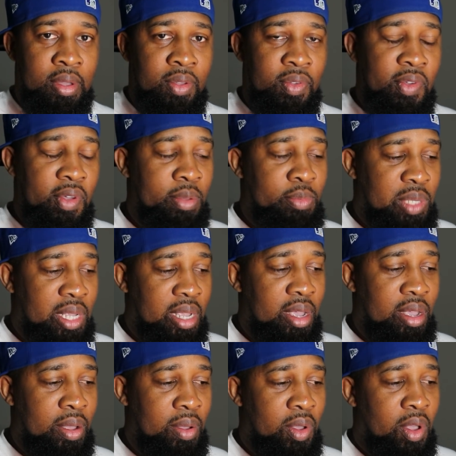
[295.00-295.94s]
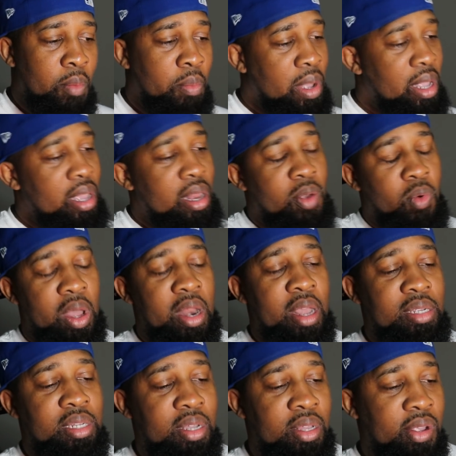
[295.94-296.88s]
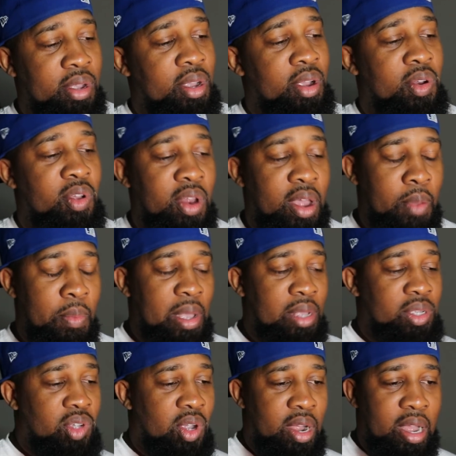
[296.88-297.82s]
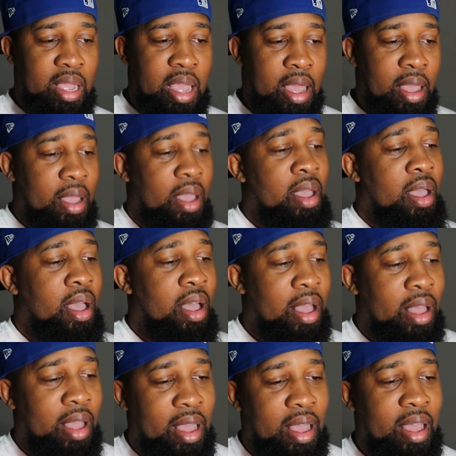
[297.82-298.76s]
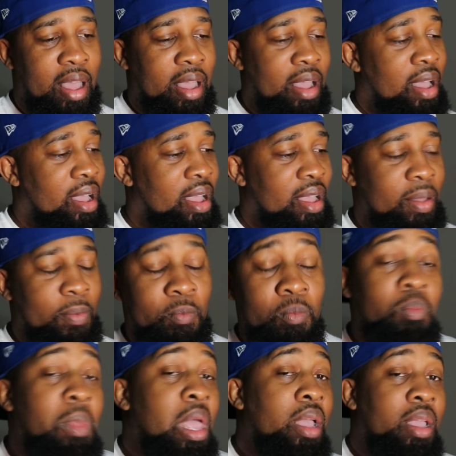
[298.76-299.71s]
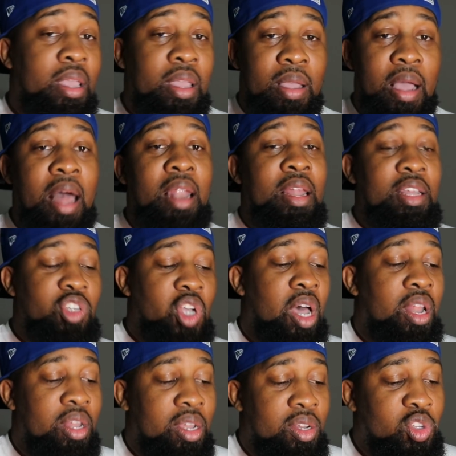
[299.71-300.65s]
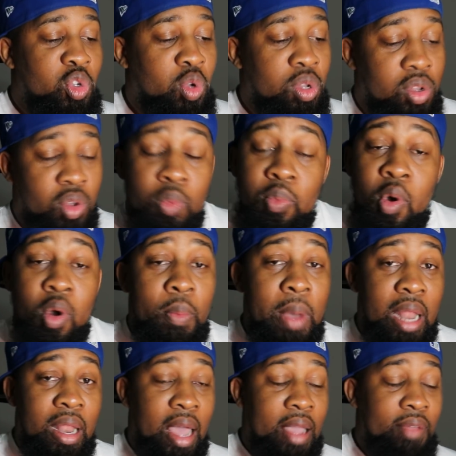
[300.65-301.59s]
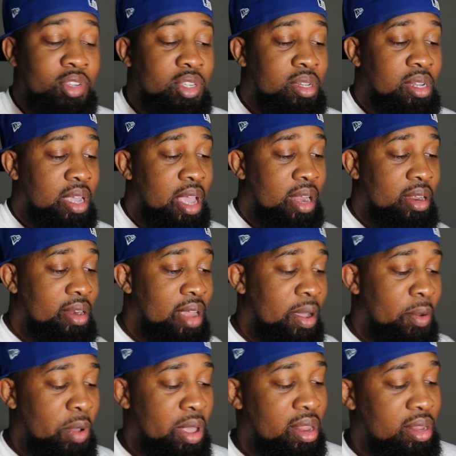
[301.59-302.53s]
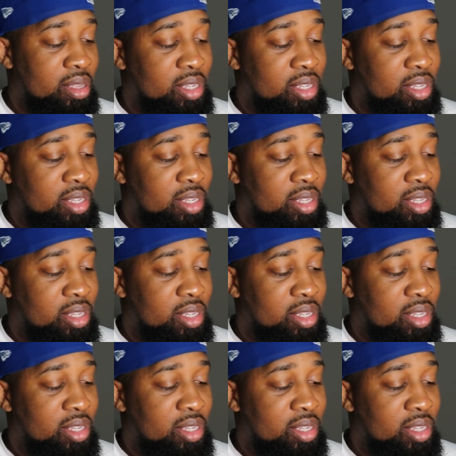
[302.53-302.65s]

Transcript: You know what I'm saying? But anyway, that's neither here nor there, man. Sorry, I got. I I, I, I let y'all into a little more of my life. Just look at it that way.